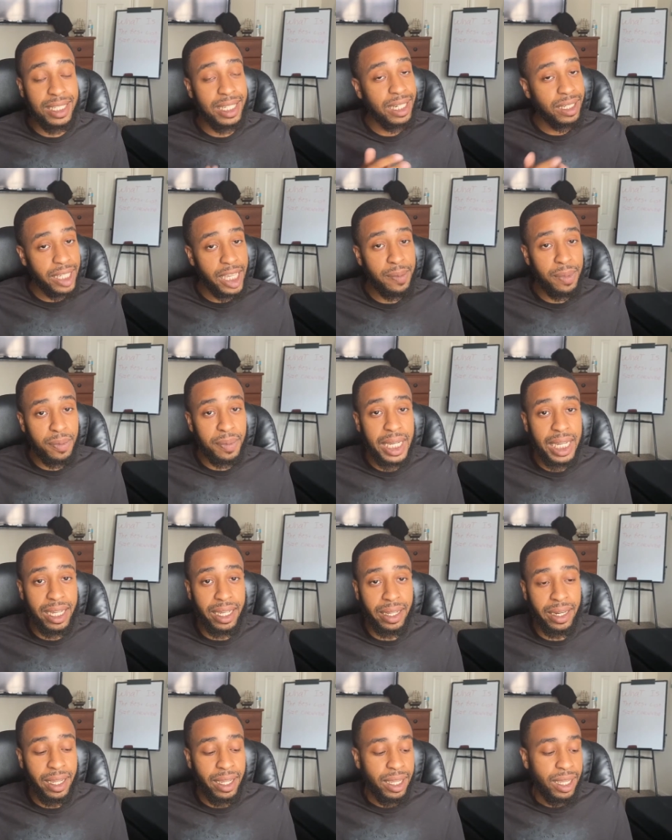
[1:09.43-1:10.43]
Now, keep in
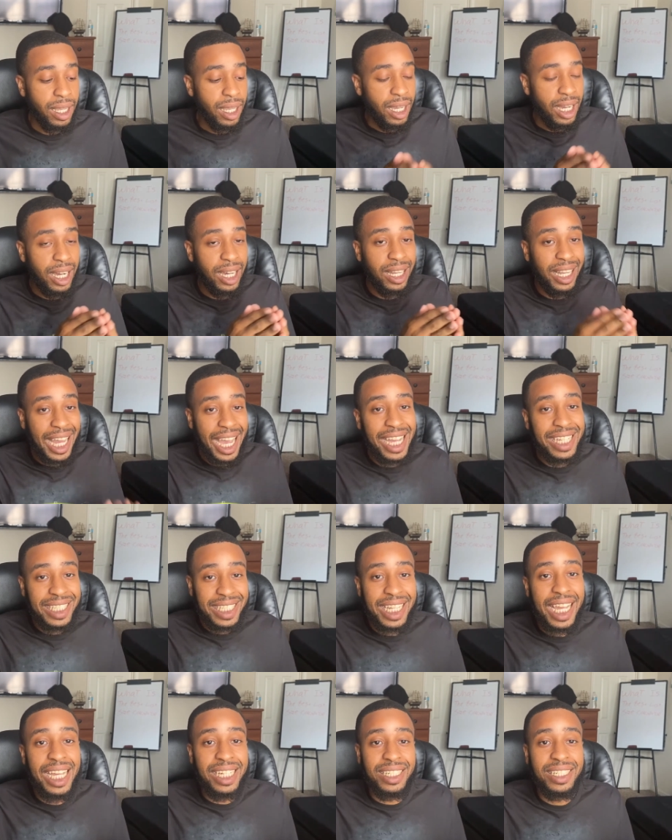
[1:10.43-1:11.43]
mind, a lot
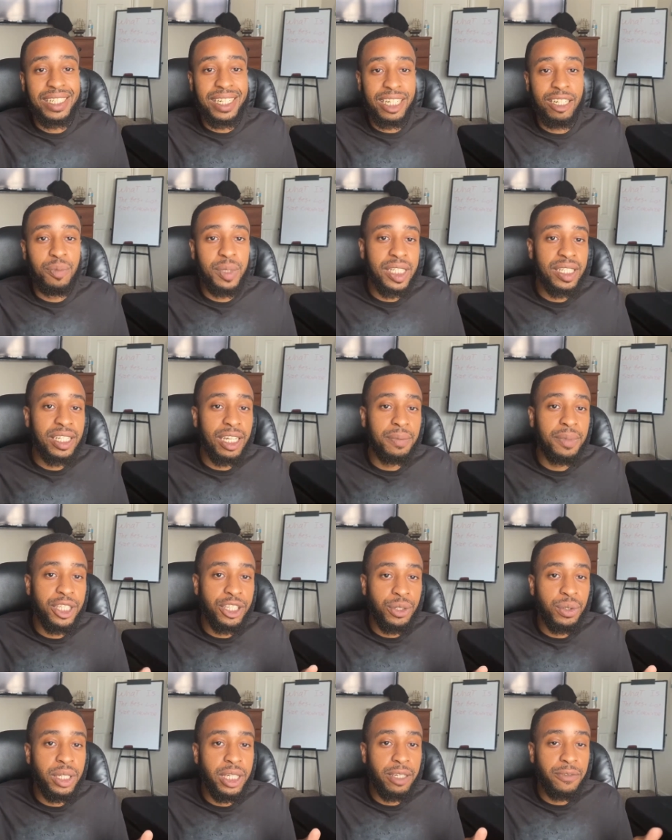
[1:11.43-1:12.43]
size is gonna be something
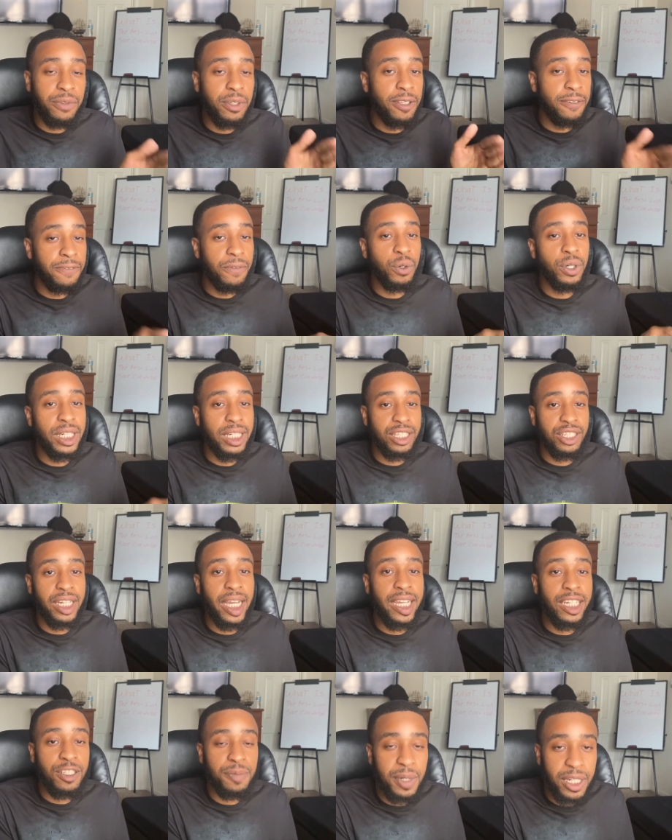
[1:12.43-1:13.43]
you need for the foreign
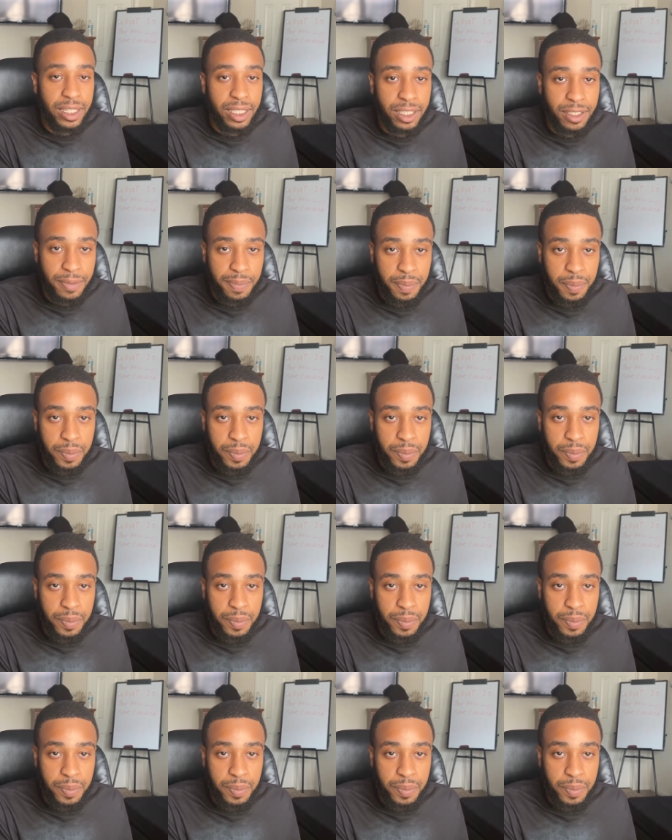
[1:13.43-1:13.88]
exchange market,